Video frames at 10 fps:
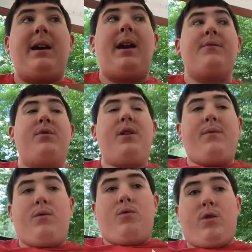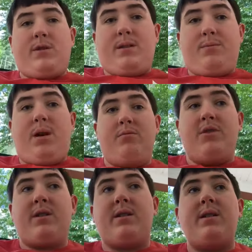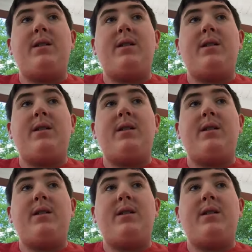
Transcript: Have you ever worked in public?